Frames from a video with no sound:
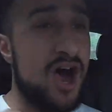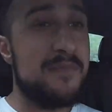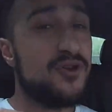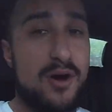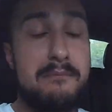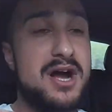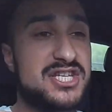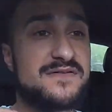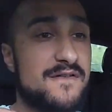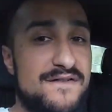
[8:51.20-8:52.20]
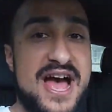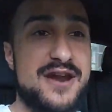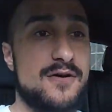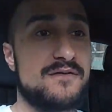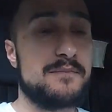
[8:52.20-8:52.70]
I'm not much of a
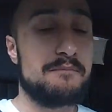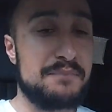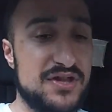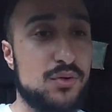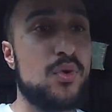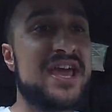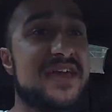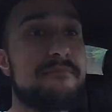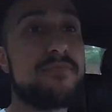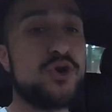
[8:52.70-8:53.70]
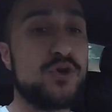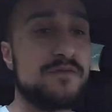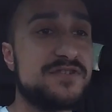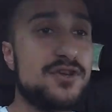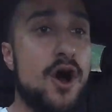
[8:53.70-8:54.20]
fan of, but the way it
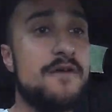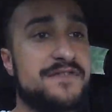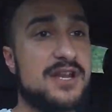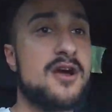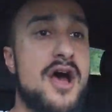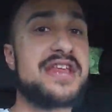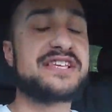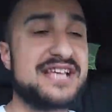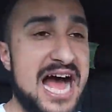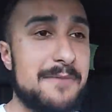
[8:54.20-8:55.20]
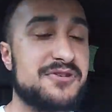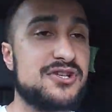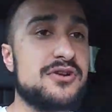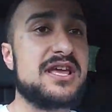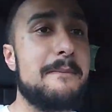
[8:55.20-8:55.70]
moves off the line is
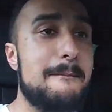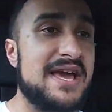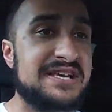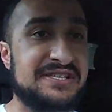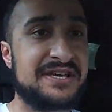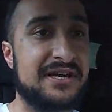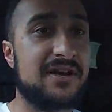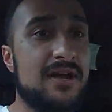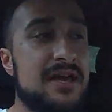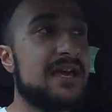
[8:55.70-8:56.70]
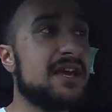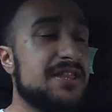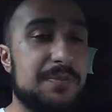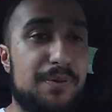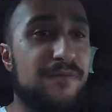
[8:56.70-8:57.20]
absolutely amazing.
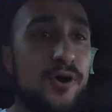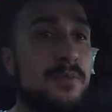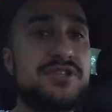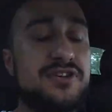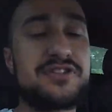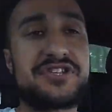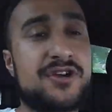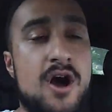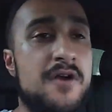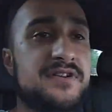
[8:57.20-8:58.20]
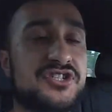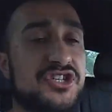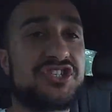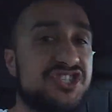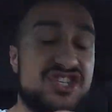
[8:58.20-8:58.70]
The performance on this car is
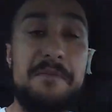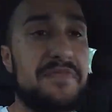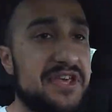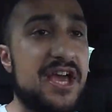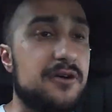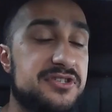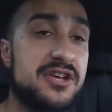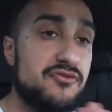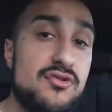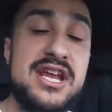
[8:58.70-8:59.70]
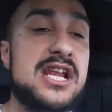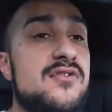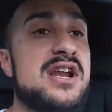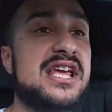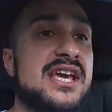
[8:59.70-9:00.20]
just something else, it
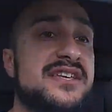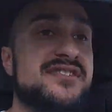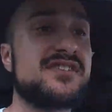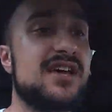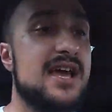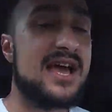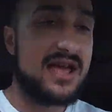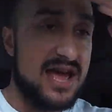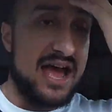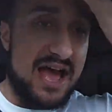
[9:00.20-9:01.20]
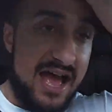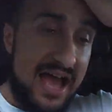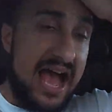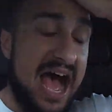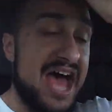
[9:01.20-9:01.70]
really is.
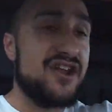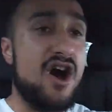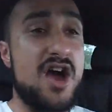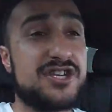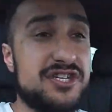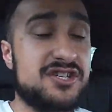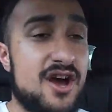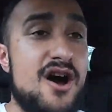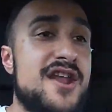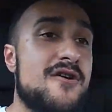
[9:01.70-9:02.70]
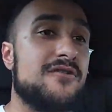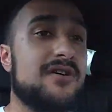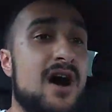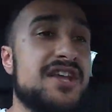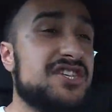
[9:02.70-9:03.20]
And I just
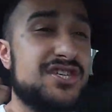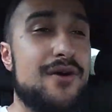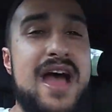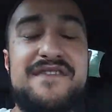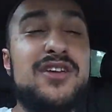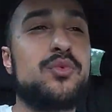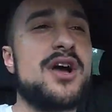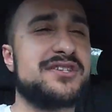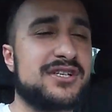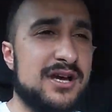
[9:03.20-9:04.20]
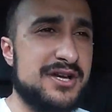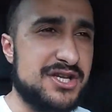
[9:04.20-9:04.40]
don't have any words to kind of